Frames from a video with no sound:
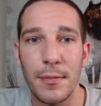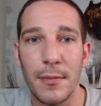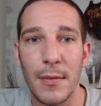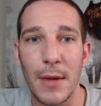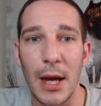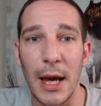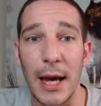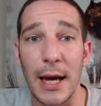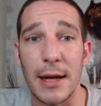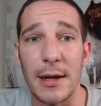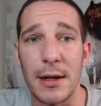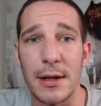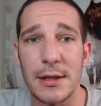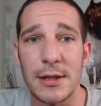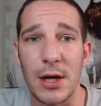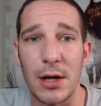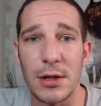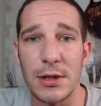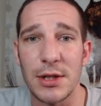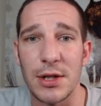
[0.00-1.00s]
And it's
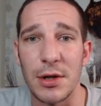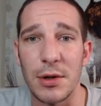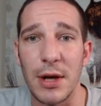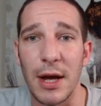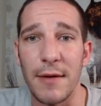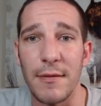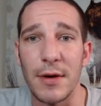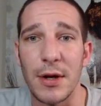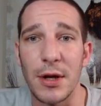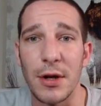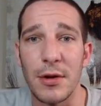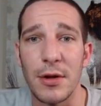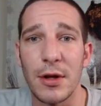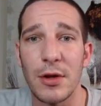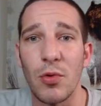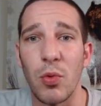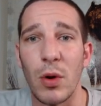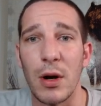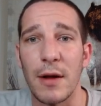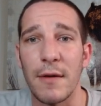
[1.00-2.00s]
also giving you the
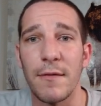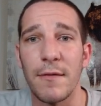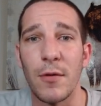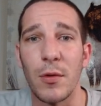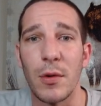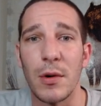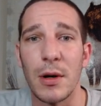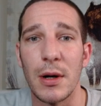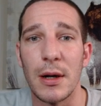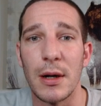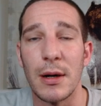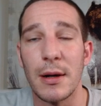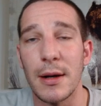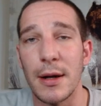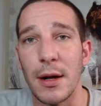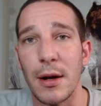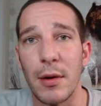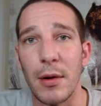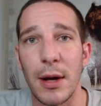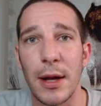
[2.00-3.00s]
24,
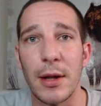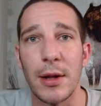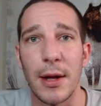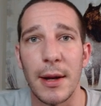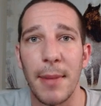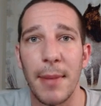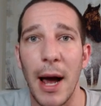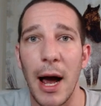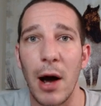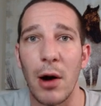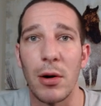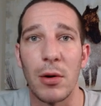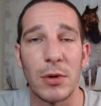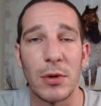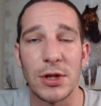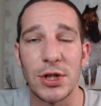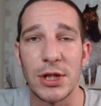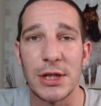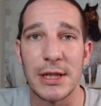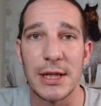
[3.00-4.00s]
healing power,
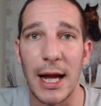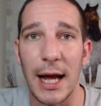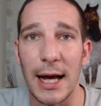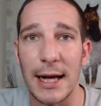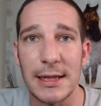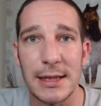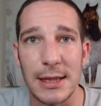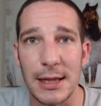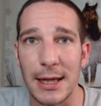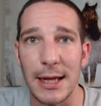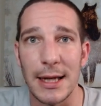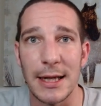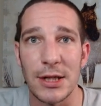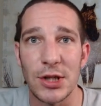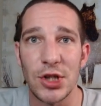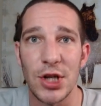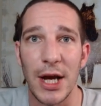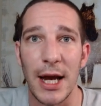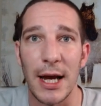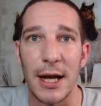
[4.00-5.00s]
which is an excellent
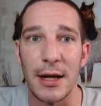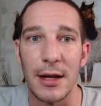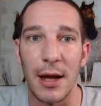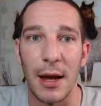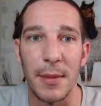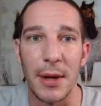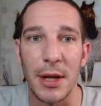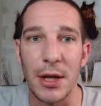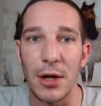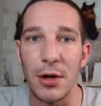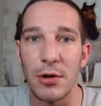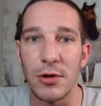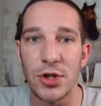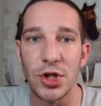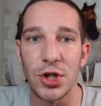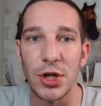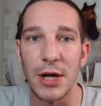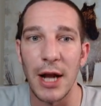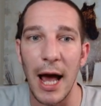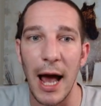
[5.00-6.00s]
enchant. I mean, you
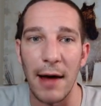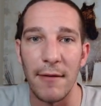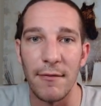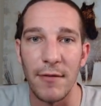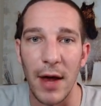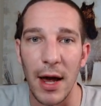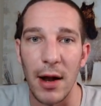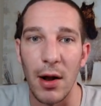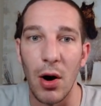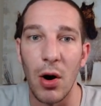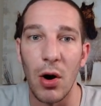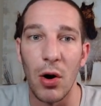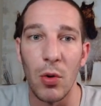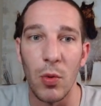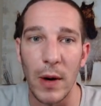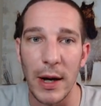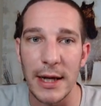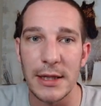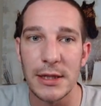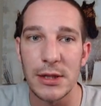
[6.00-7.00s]
should have that
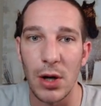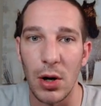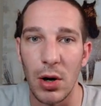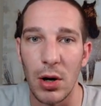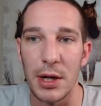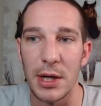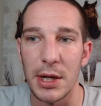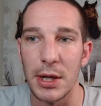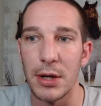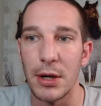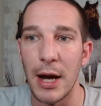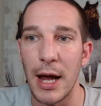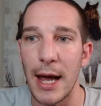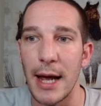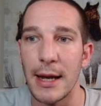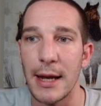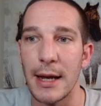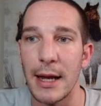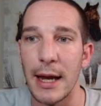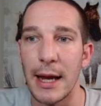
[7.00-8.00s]
always on your
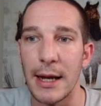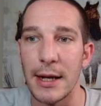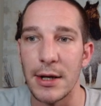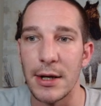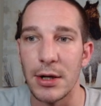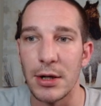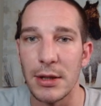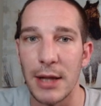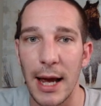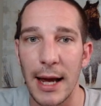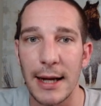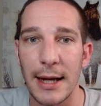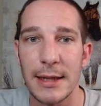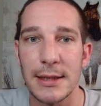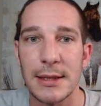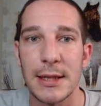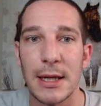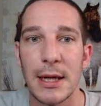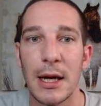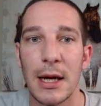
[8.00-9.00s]
head and your
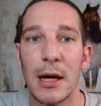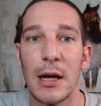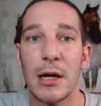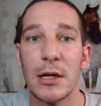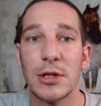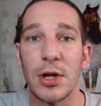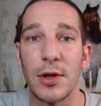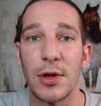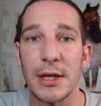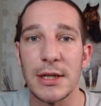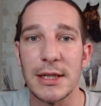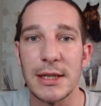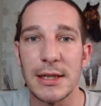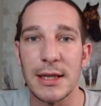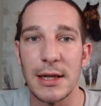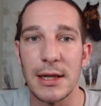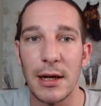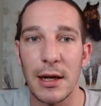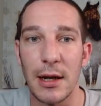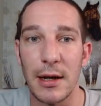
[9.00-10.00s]
legs. So this is
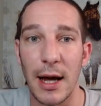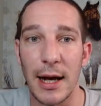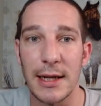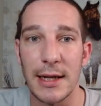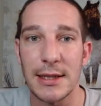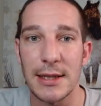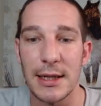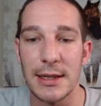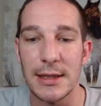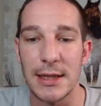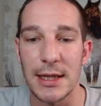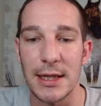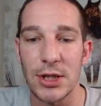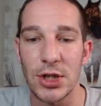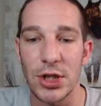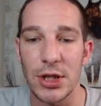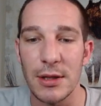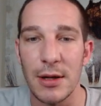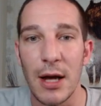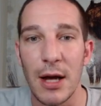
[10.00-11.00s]
a nice
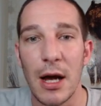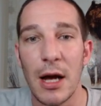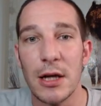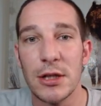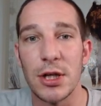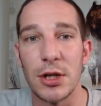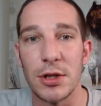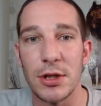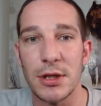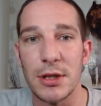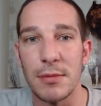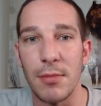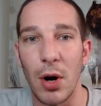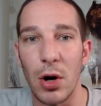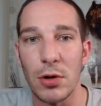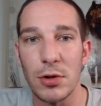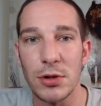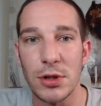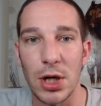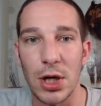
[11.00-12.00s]
addition. So some
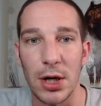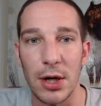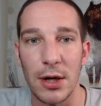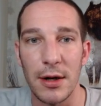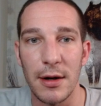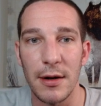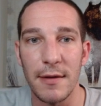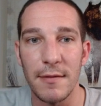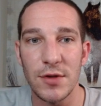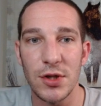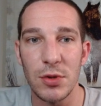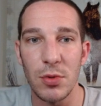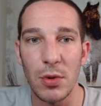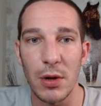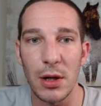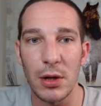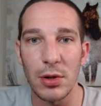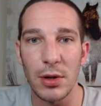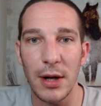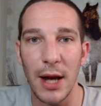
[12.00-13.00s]
alternatives you want
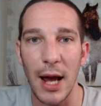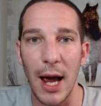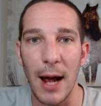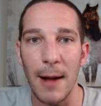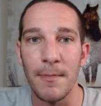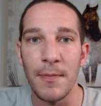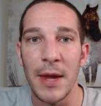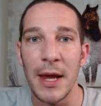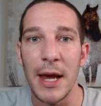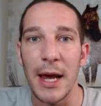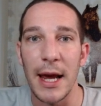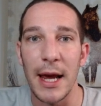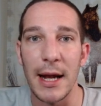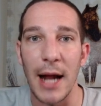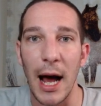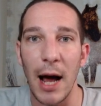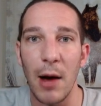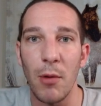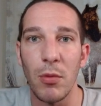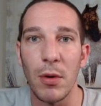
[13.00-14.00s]
to look at, and
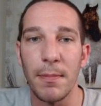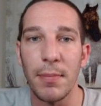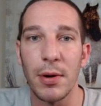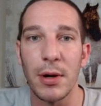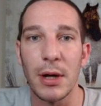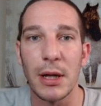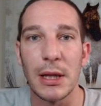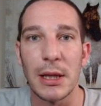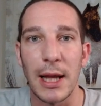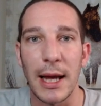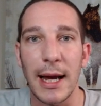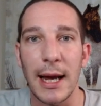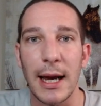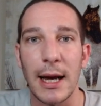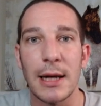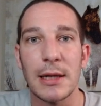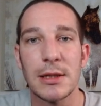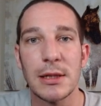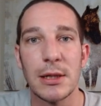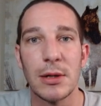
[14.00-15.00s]
I will put a link
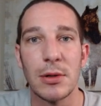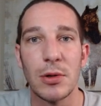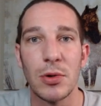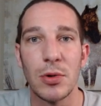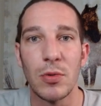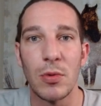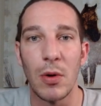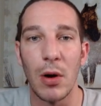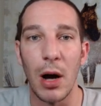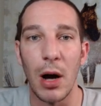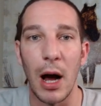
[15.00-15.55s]
to